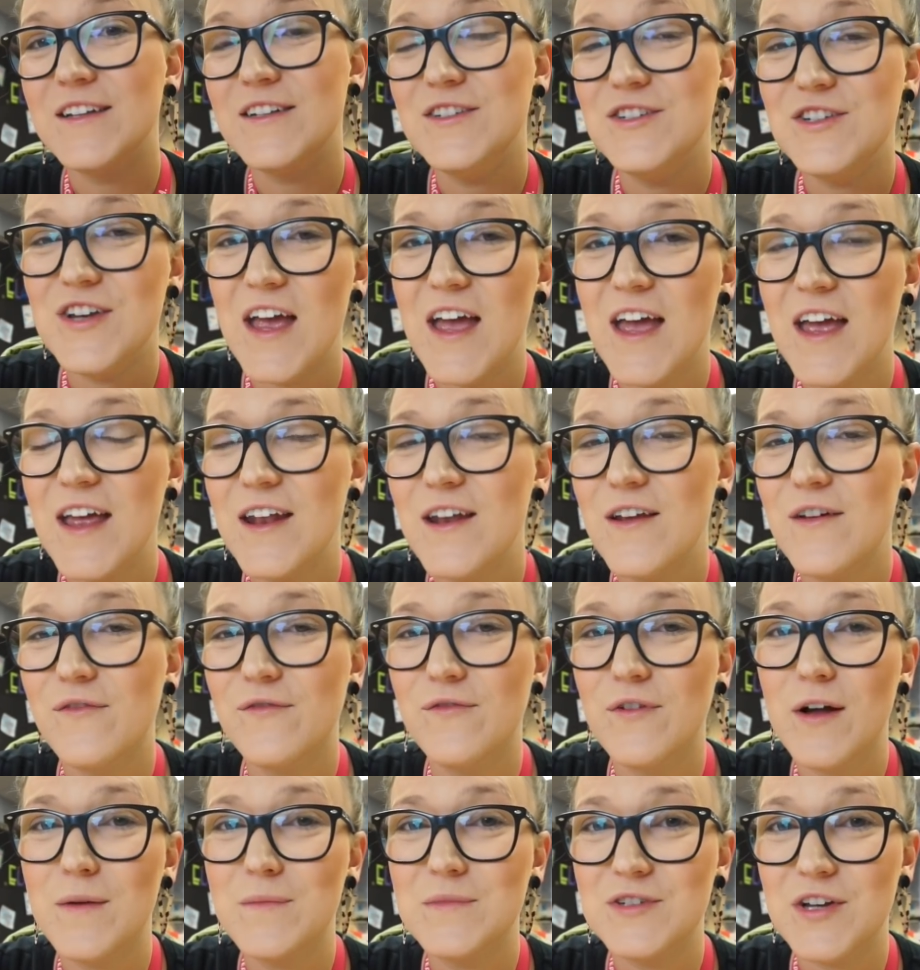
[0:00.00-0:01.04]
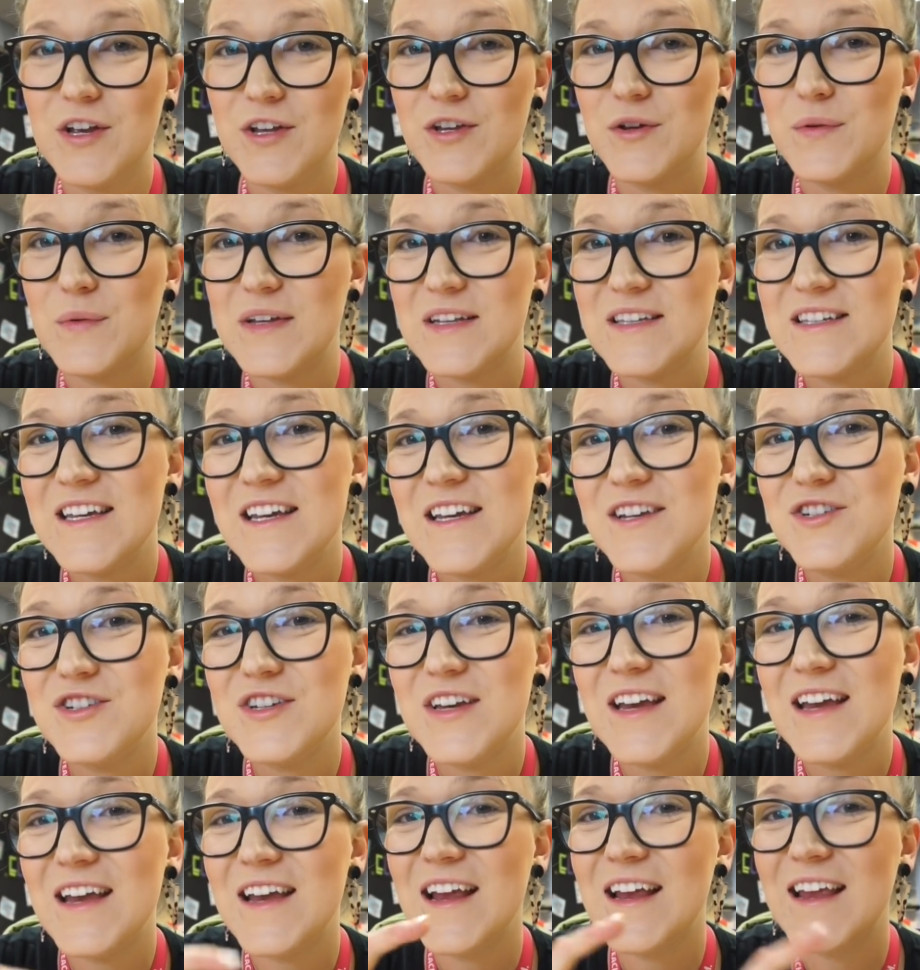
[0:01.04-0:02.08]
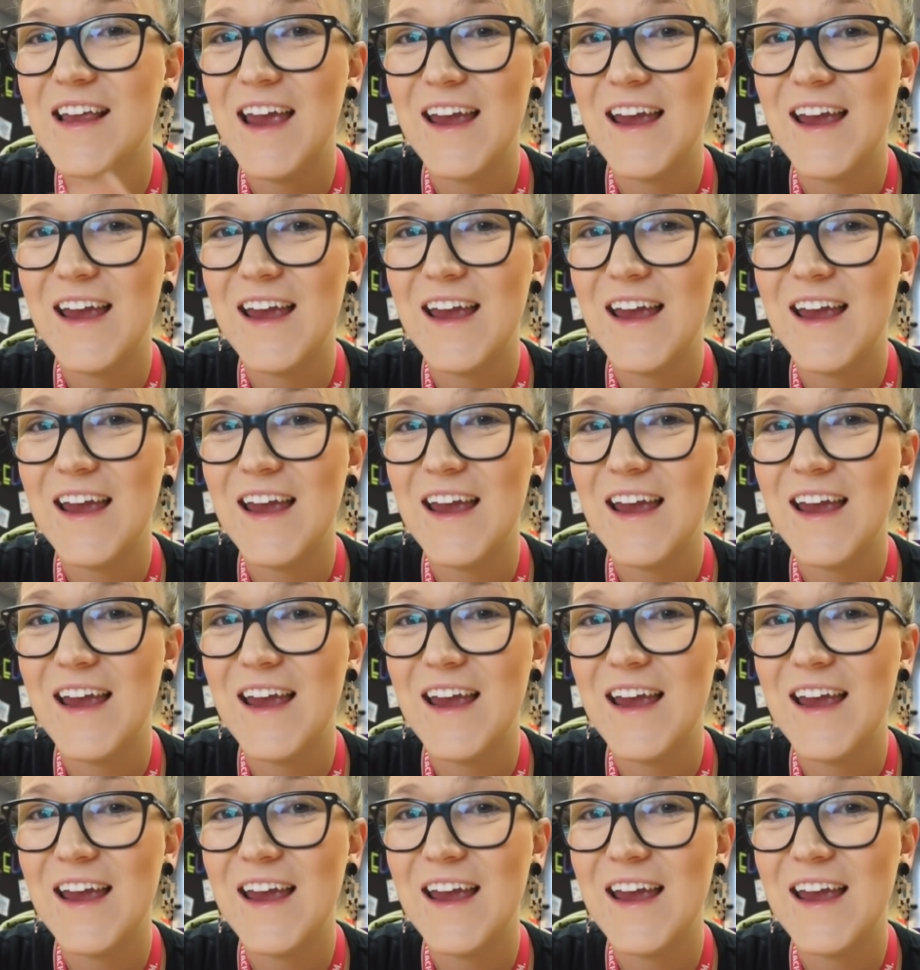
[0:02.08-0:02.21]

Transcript: Jen from Genuine Teaching,